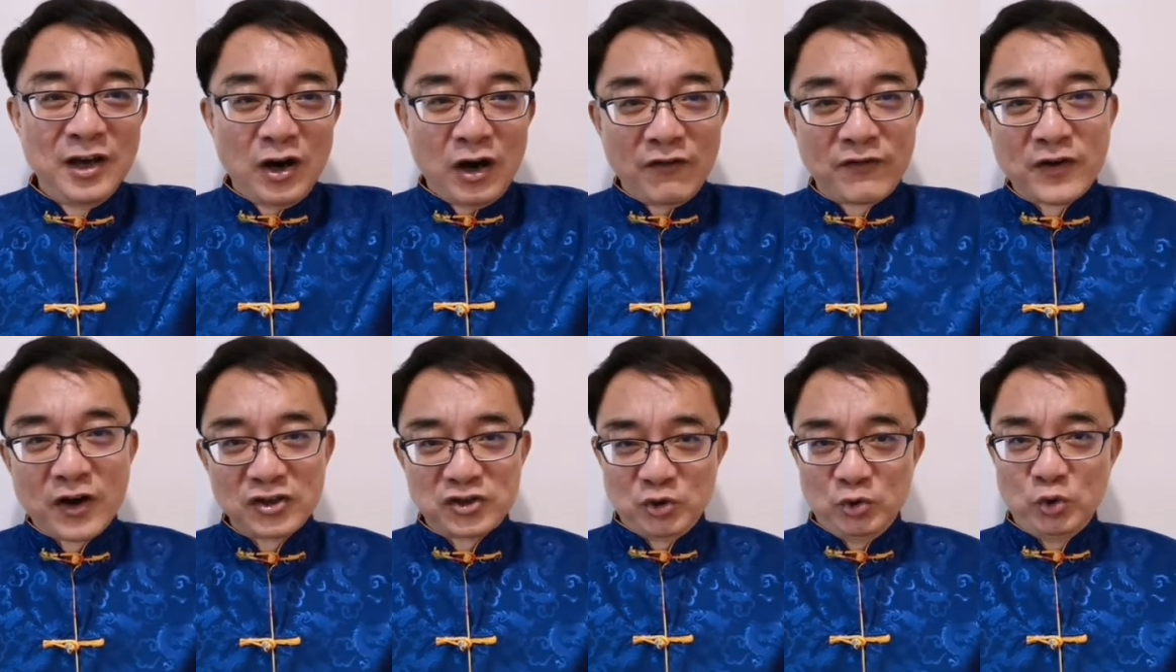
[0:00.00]
Of
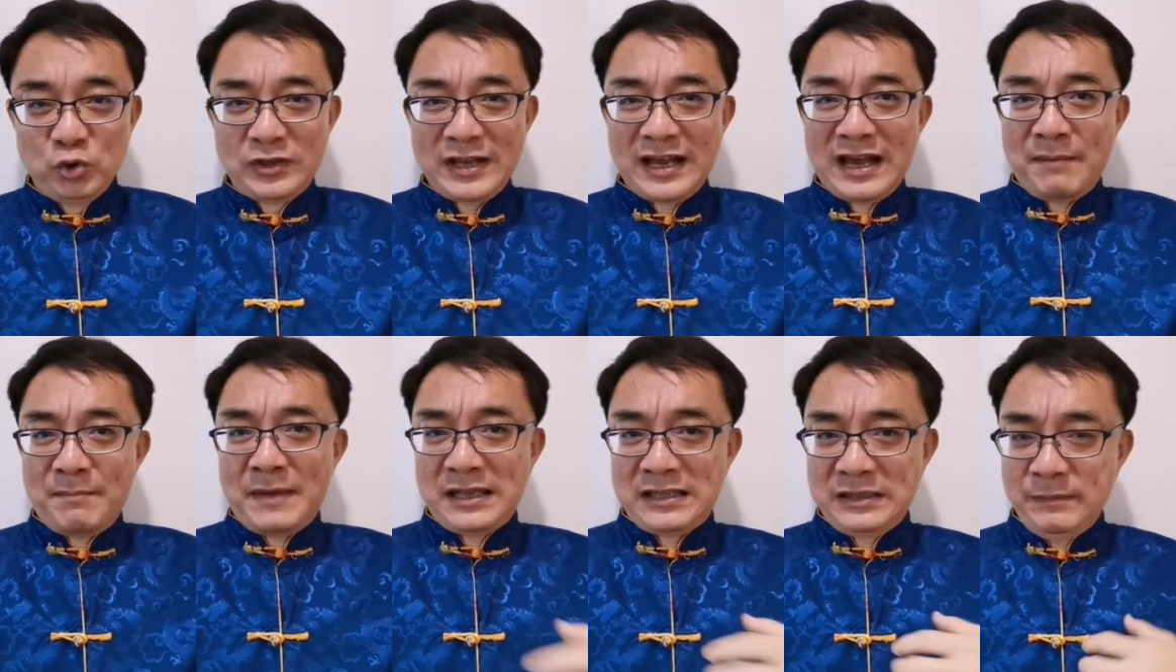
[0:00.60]
course, to do that, I
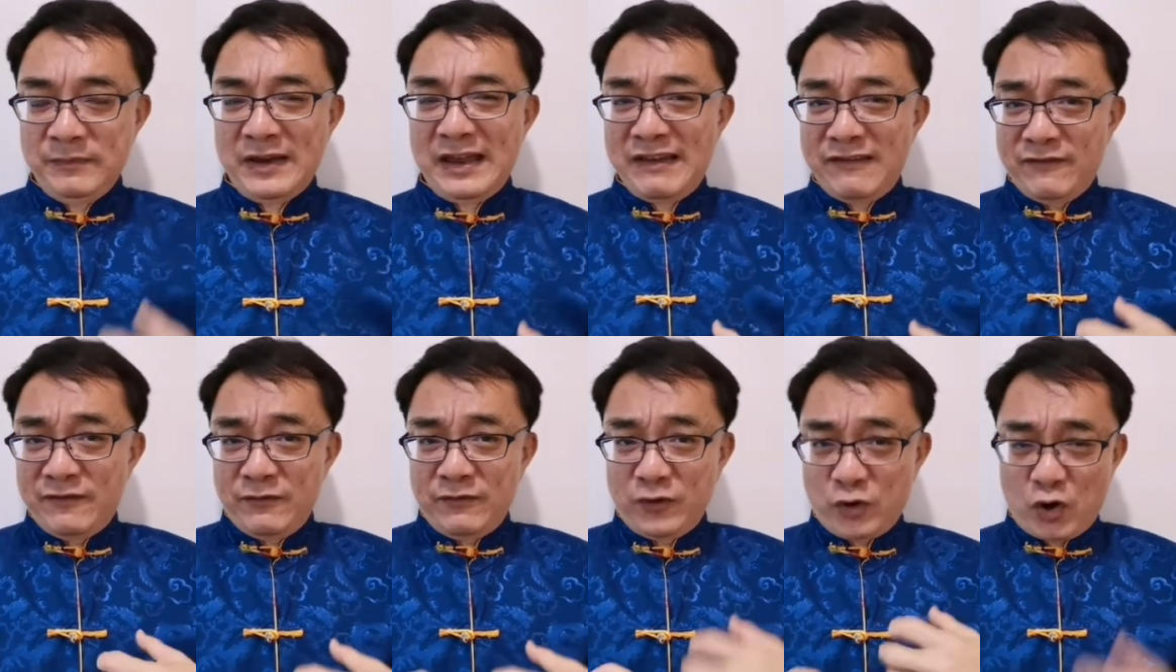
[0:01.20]
must be very
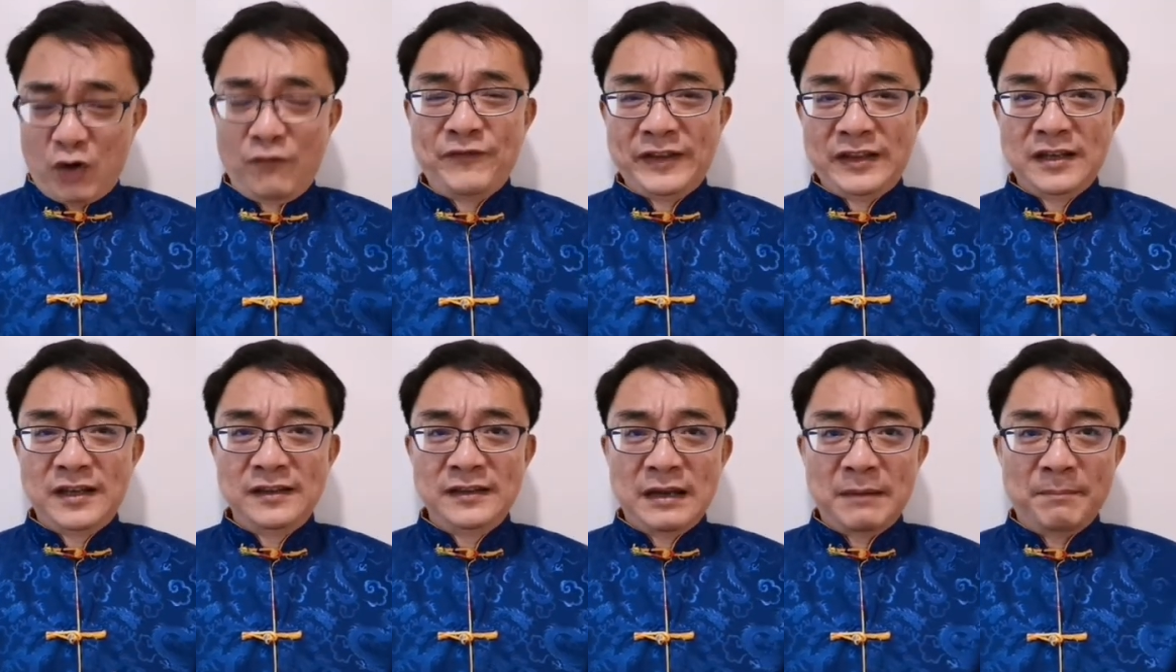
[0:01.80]

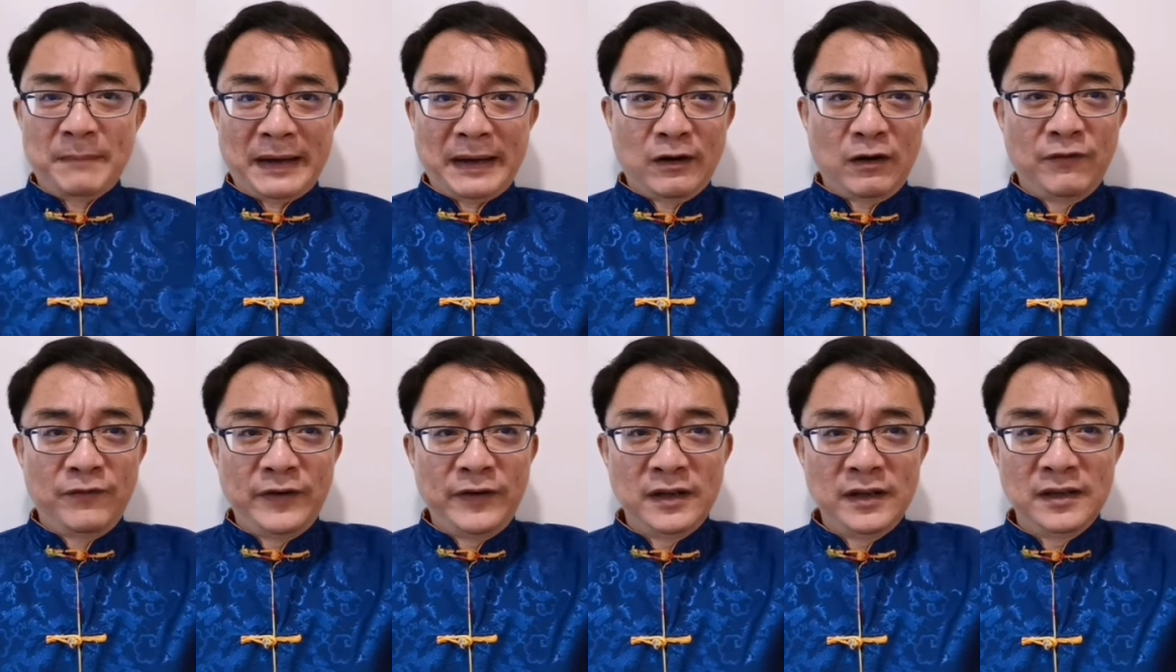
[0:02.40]
confident that my
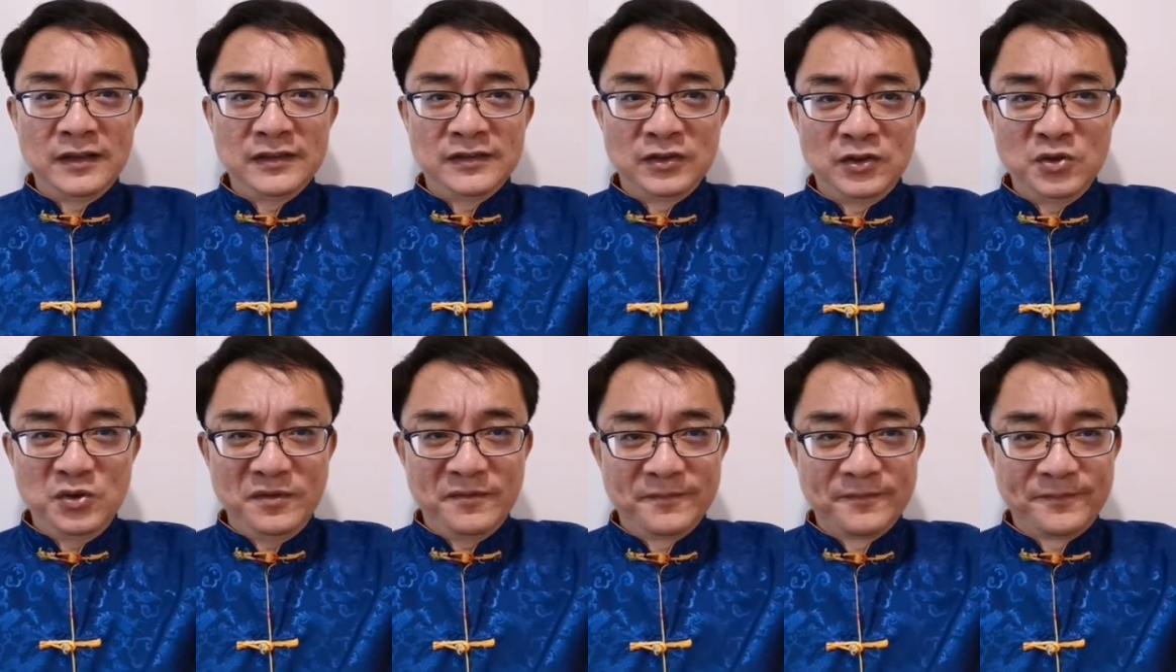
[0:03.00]
offering is
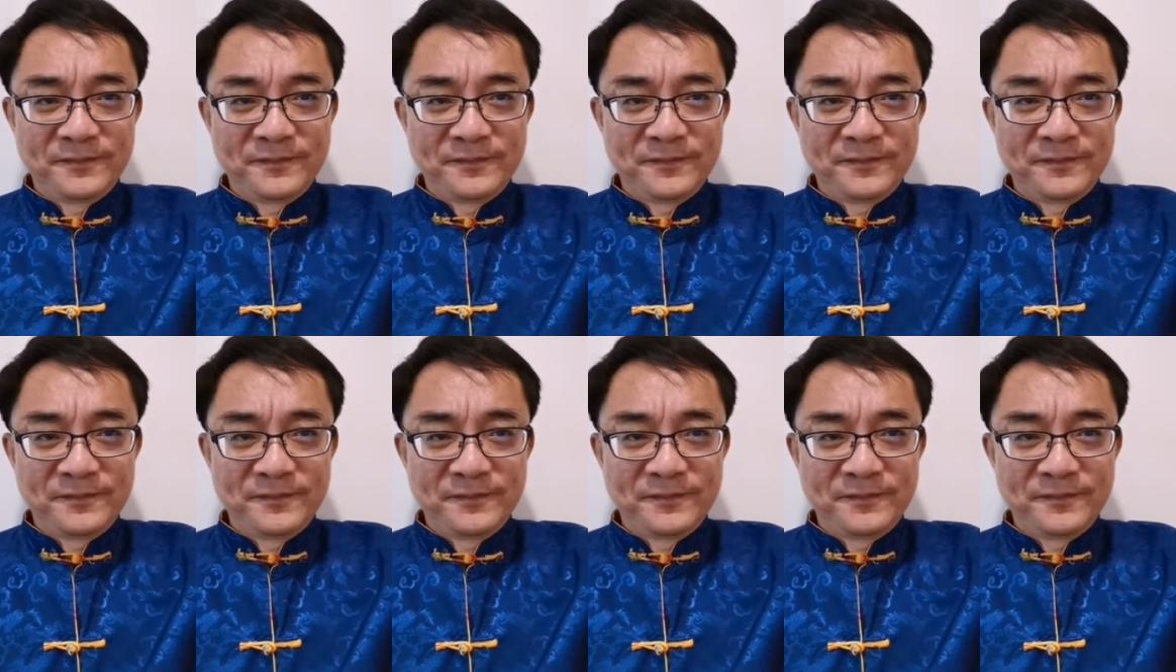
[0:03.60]
good.